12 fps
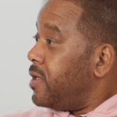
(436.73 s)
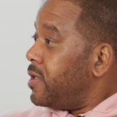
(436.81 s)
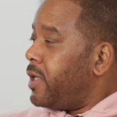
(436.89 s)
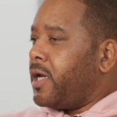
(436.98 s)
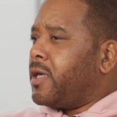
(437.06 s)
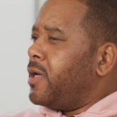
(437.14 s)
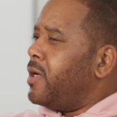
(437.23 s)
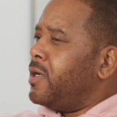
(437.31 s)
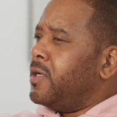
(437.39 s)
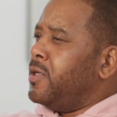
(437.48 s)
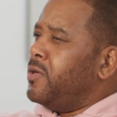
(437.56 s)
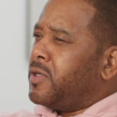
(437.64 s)
Like,
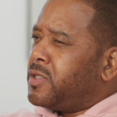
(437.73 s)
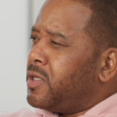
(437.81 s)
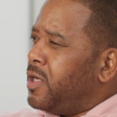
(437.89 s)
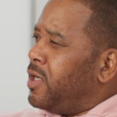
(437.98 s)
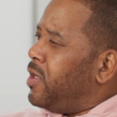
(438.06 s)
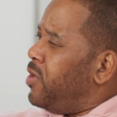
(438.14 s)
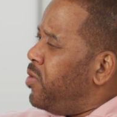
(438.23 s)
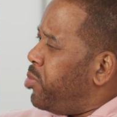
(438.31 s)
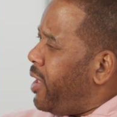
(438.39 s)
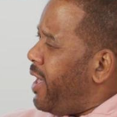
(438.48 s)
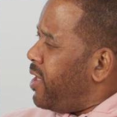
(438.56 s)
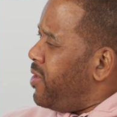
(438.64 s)
you
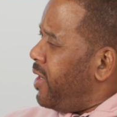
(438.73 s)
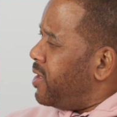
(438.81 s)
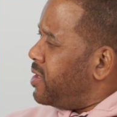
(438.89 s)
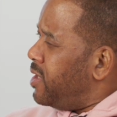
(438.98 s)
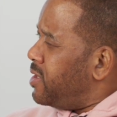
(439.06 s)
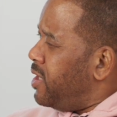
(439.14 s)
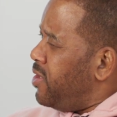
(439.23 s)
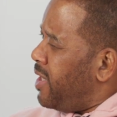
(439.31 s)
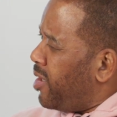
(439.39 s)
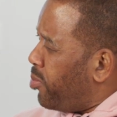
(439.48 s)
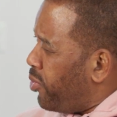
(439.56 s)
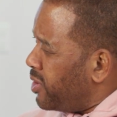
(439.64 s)
black, you had 16, you
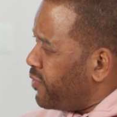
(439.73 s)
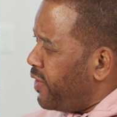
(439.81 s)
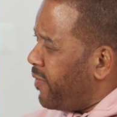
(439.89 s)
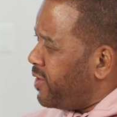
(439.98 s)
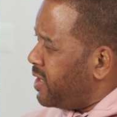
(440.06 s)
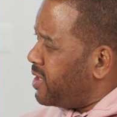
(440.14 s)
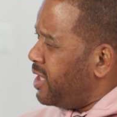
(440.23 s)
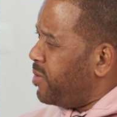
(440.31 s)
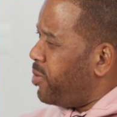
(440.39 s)
got a Porsche for your 16th